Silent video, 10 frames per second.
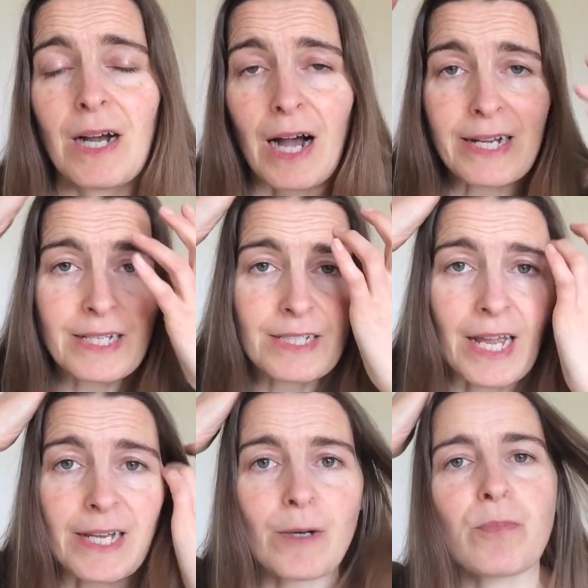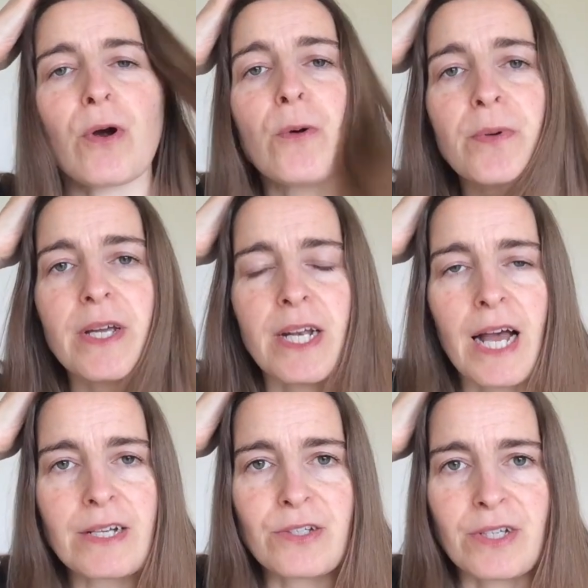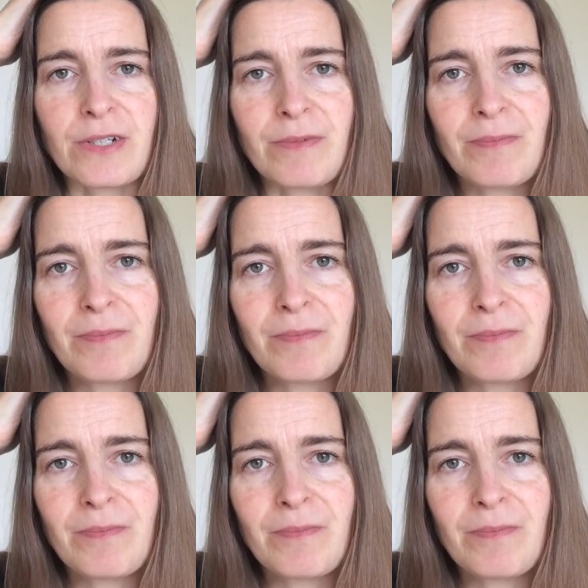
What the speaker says: I can take appropriate action.